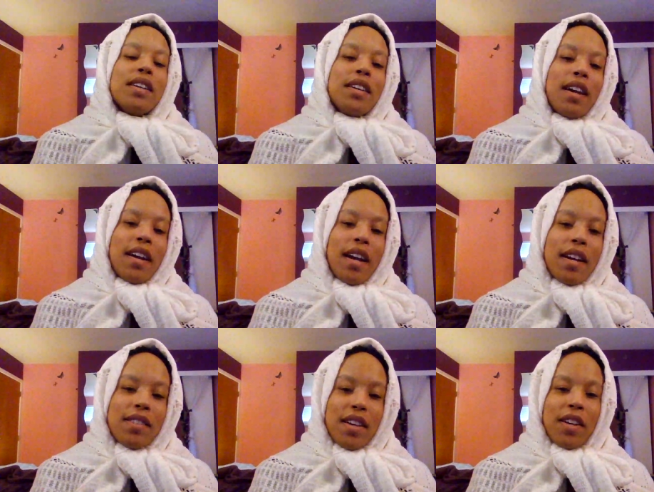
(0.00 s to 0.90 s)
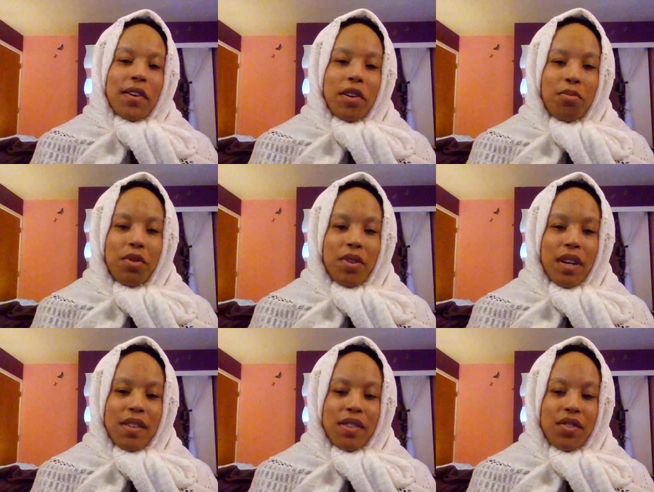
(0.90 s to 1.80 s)
yeah, guys, I hope you
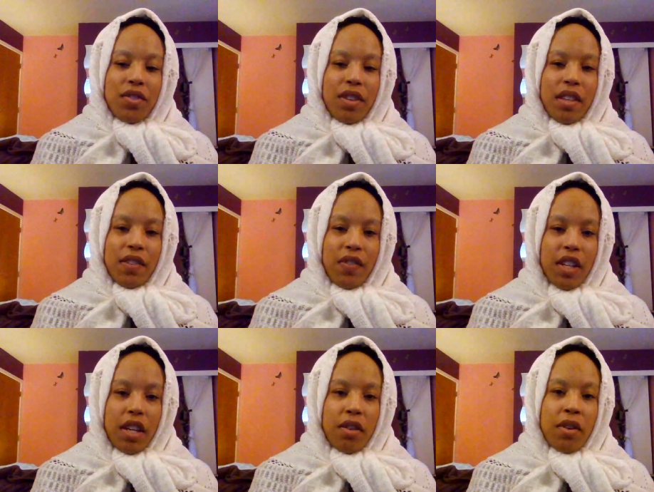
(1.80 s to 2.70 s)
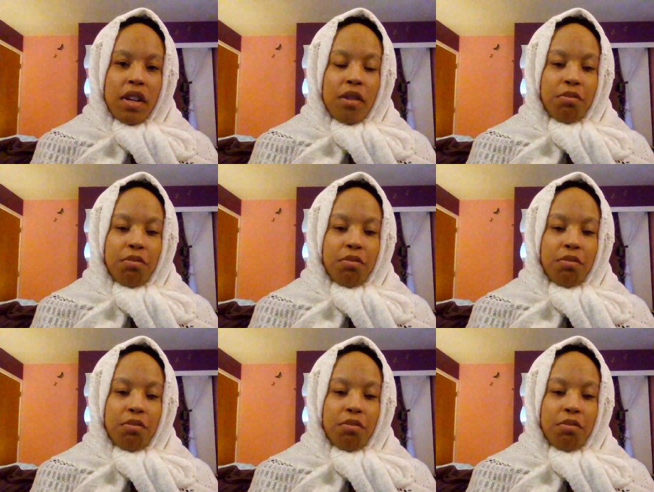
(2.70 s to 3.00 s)
guys enjoyed this video.